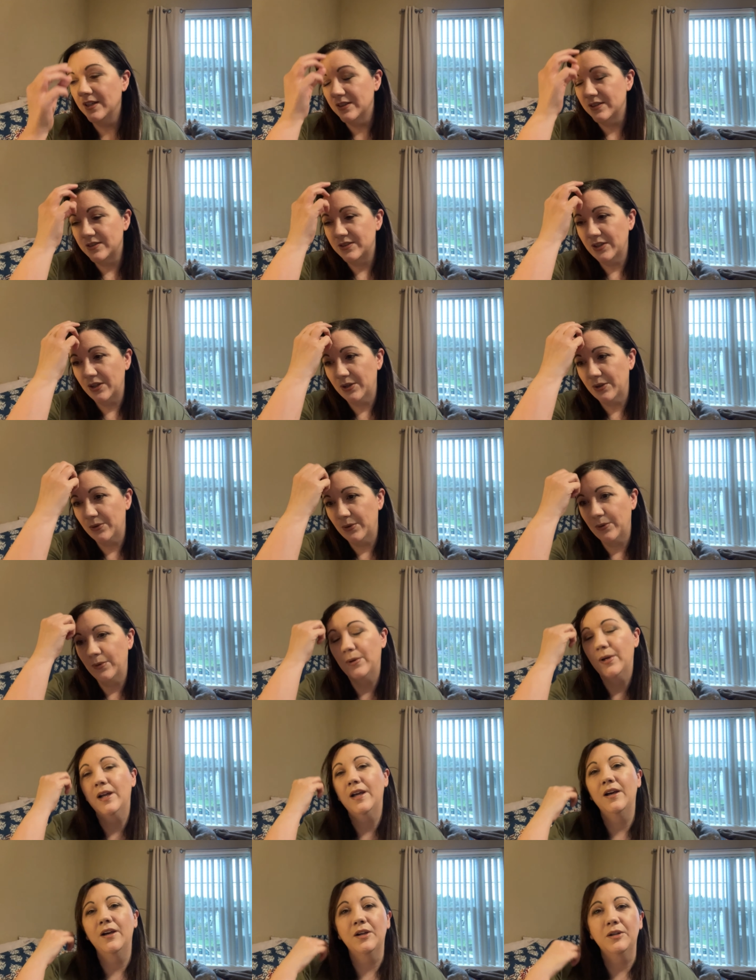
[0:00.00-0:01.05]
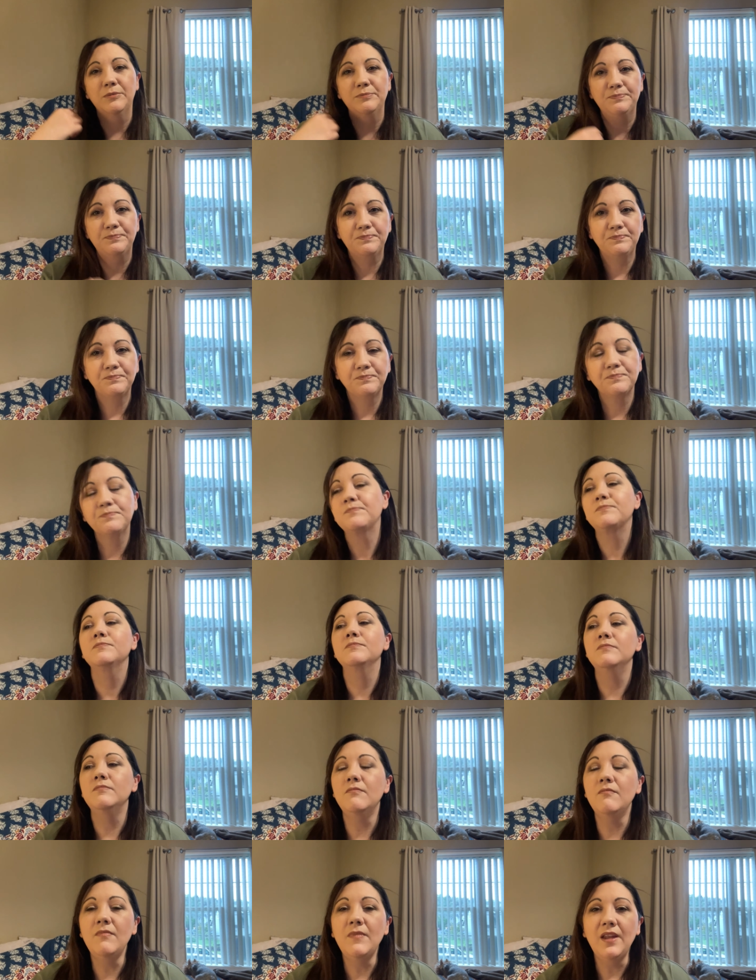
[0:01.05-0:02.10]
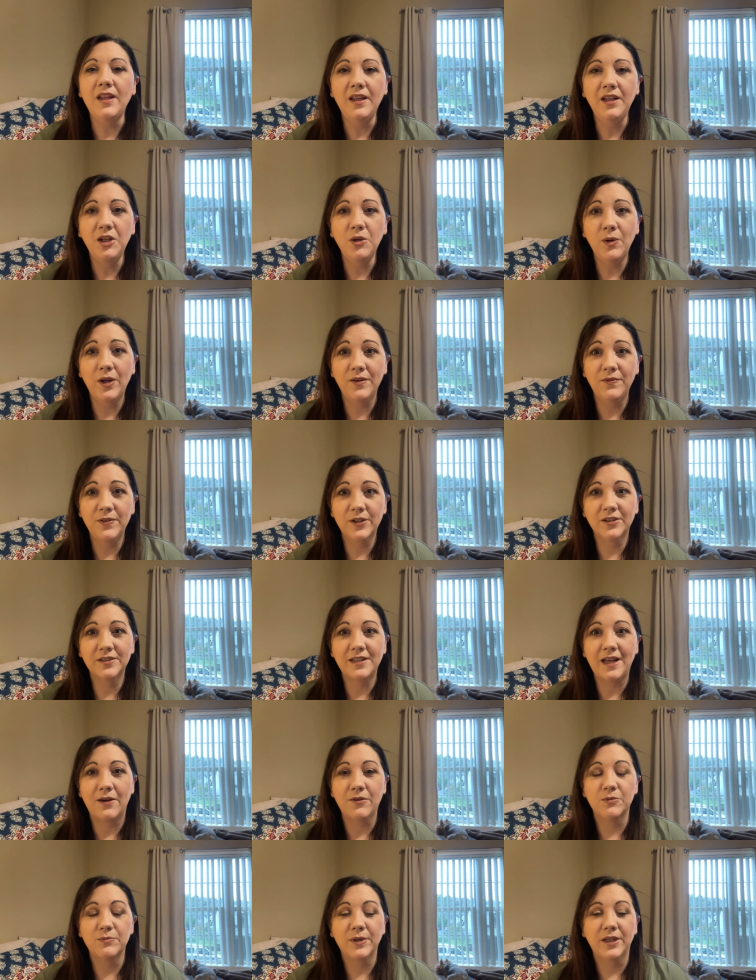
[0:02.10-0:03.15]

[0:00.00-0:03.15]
So um, anyway, I figured that would